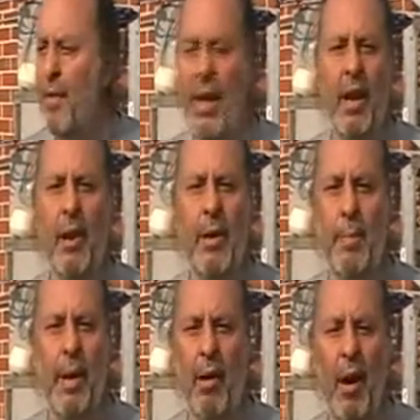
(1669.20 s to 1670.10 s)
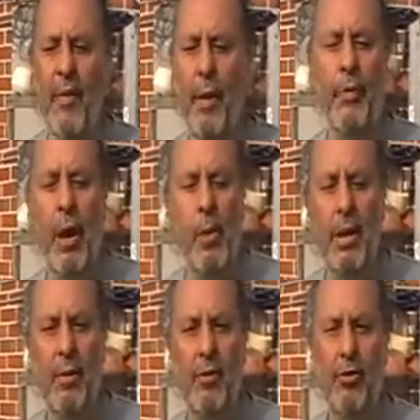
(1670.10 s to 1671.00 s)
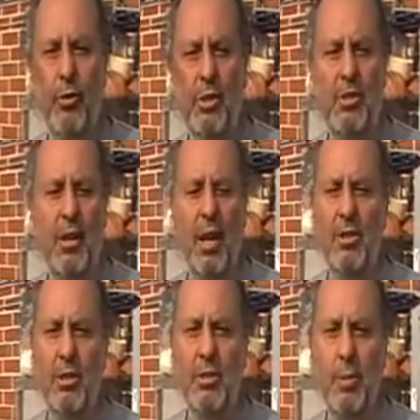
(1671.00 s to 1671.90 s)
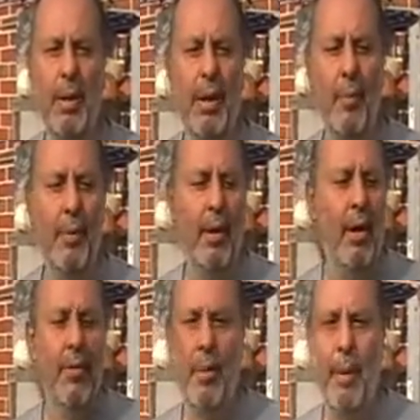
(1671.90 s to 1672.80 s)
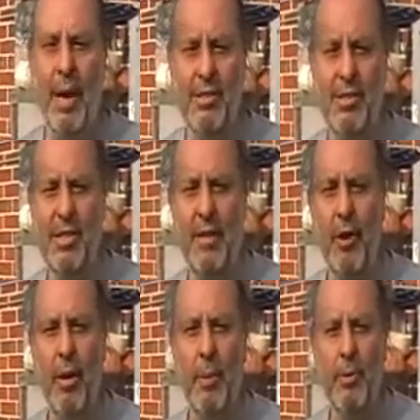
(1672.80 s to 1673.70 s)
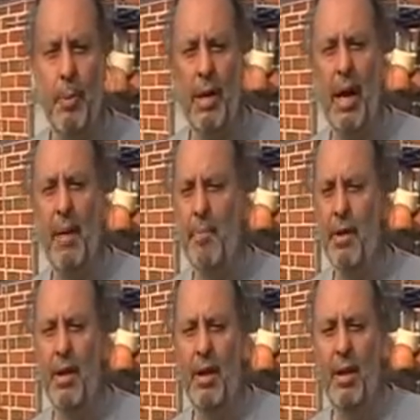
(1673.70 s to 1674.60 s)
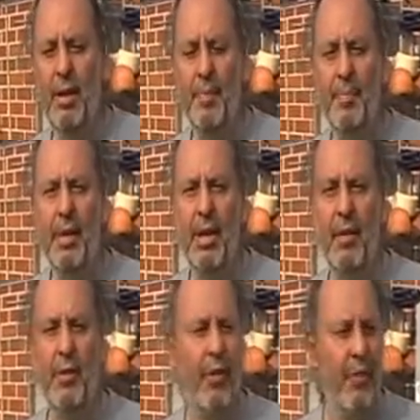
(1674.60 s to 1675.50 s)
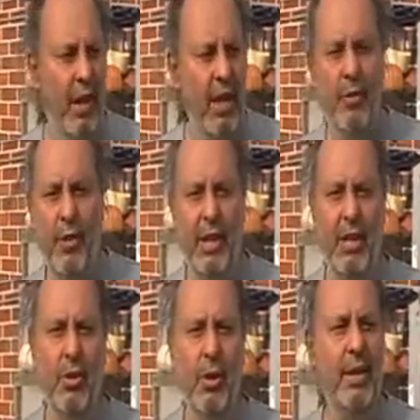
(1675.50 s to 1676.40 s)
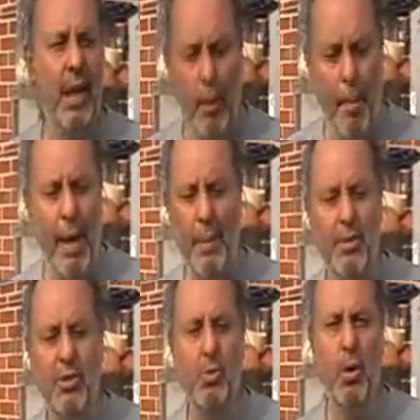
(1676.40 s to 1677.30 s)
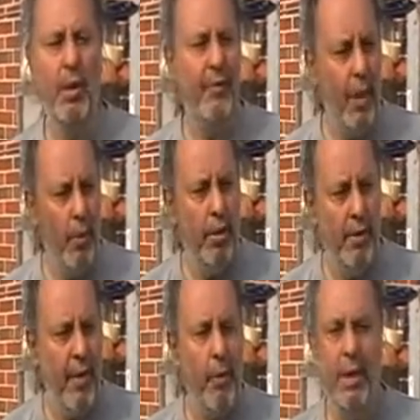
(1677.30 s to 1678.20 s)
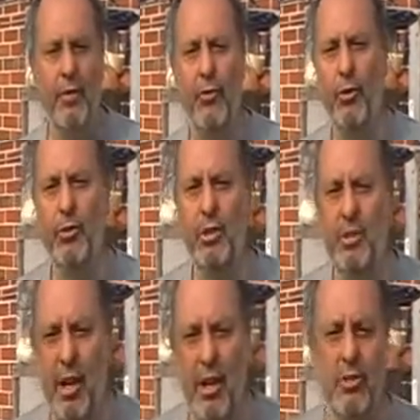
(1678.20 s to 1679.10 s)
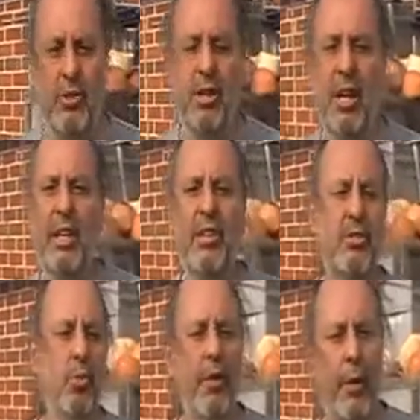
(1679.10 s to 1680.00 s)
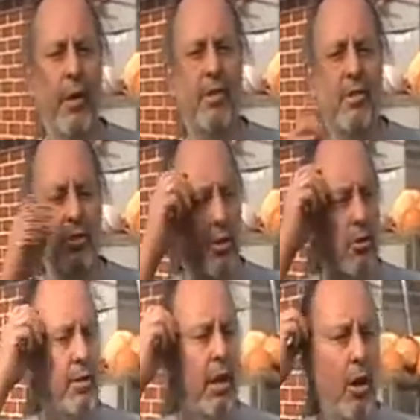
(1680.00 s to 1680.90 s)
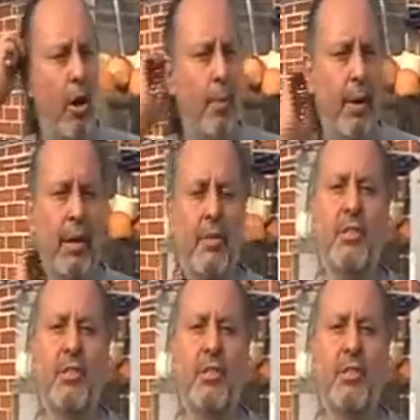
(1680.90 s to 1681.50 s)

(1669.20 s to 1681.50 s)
They don't know any better either. They weren't given full disclosure to become the bastards they've grown up to become. You know, the evil that they're doing. They were babies as well. If they were given full disclosures while they're innocent children, they comprehended the